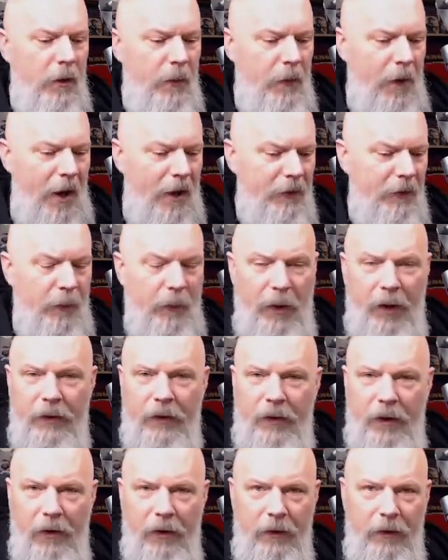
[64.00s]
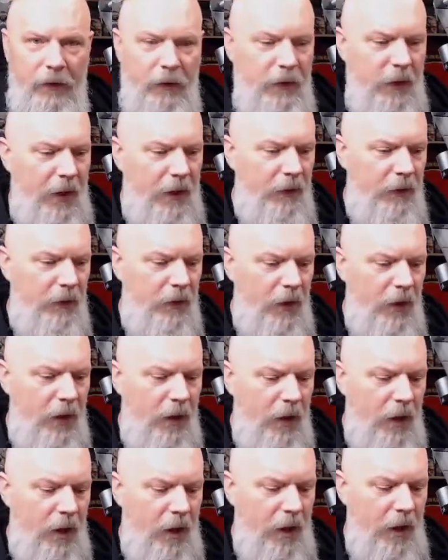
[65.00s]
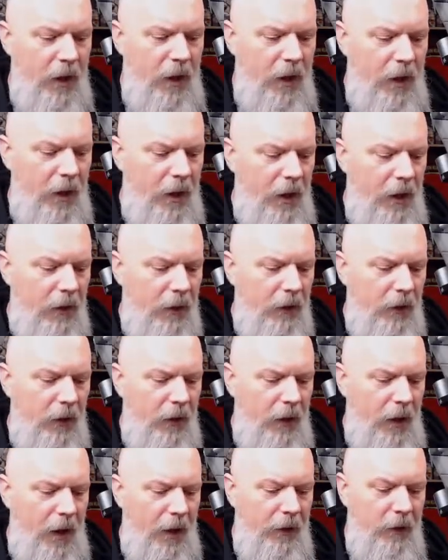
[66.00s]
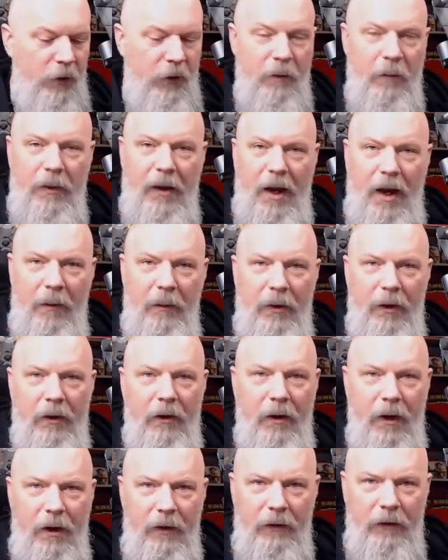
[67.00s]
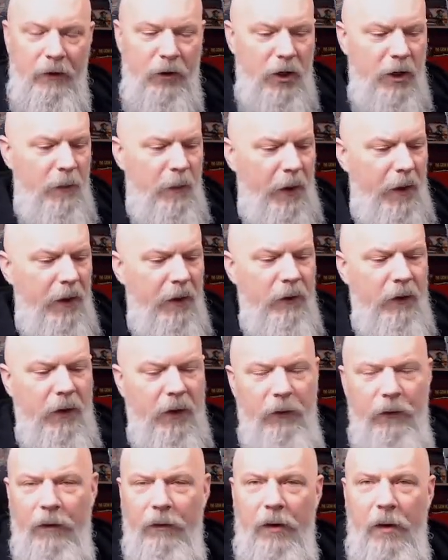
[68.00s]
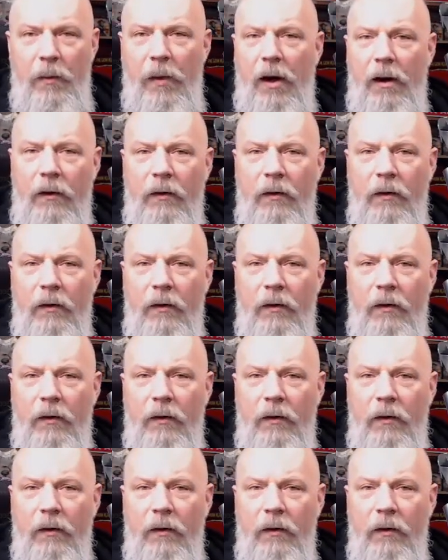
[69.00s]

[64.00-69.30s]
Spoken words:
as a bust here in the States. And I couldn't be happier. Nice, cheap, I think it was like $50.